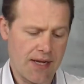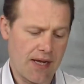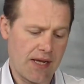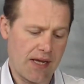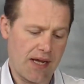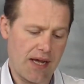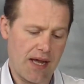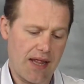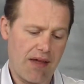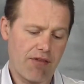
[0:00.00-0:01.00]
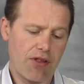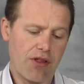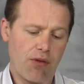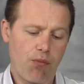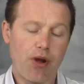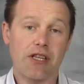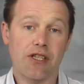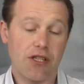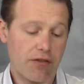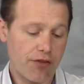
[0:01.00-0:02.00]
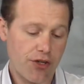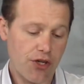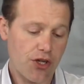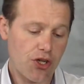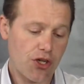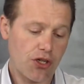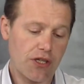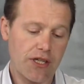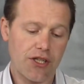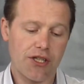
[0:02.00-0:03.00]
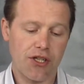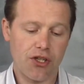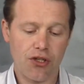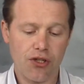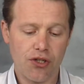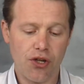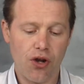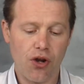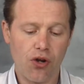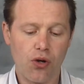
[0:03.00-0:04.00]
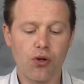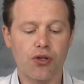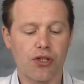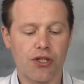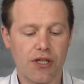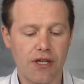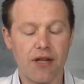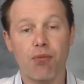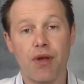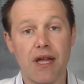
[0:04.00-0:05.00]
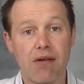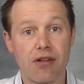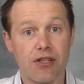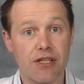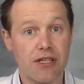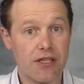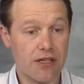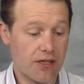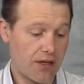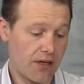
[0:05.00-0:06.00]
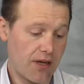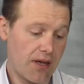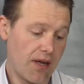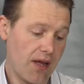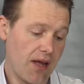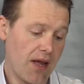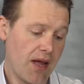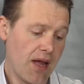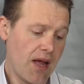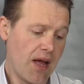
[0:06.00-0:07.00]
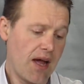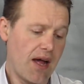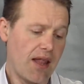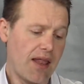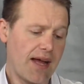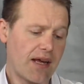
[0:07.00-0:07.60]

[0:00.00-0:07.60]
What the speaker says: 11. The presence of surgical incisions or cuts in appearances. 12. A lack of